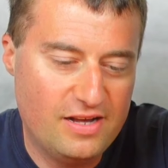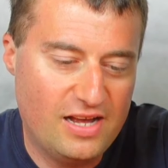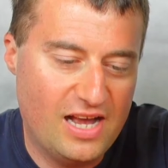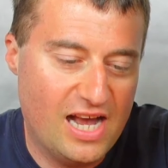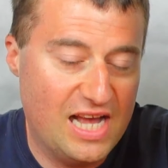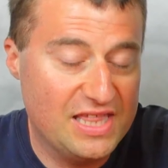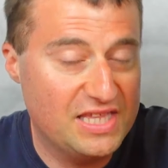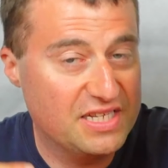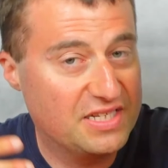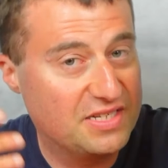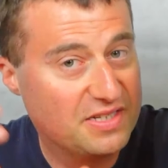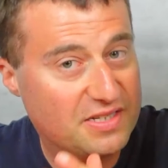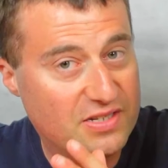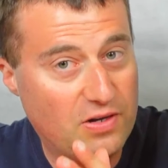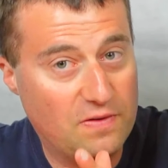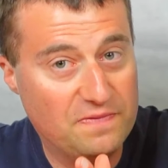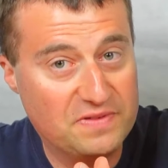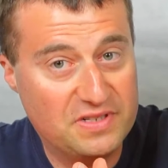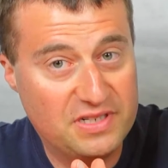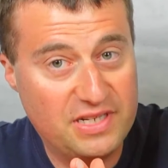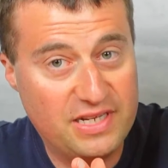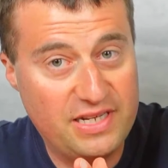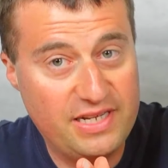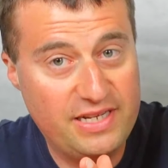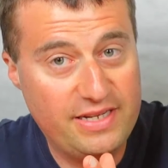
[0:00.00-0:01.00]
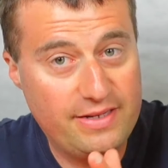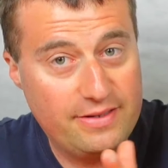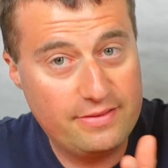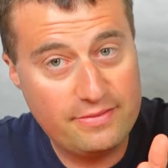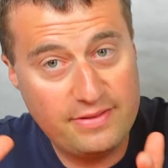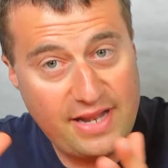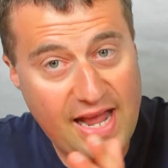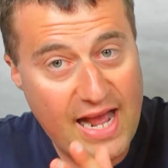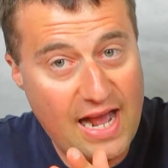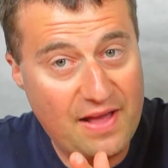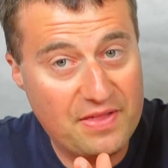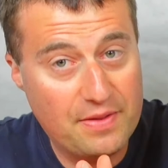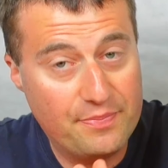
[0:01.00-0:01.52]
And this is obviously
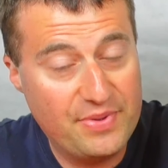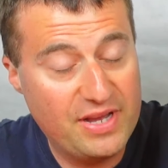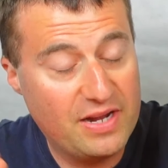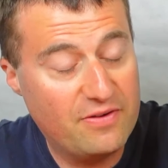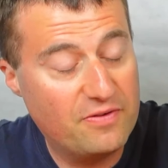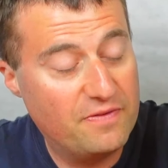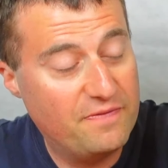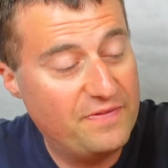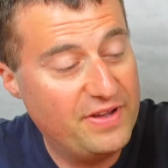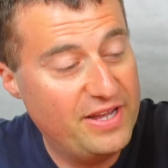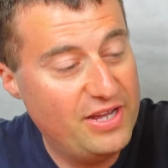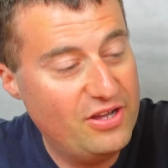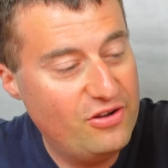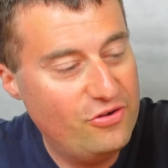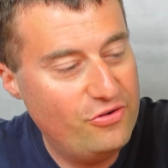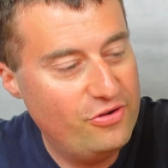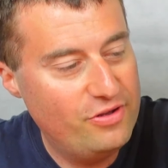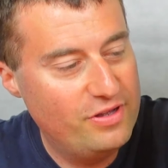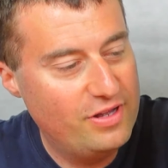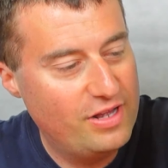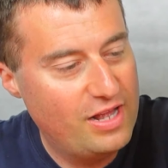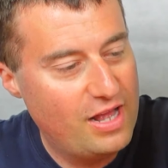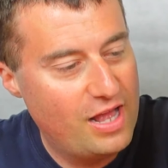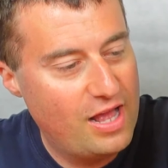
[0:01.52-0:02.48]
now the big reveal.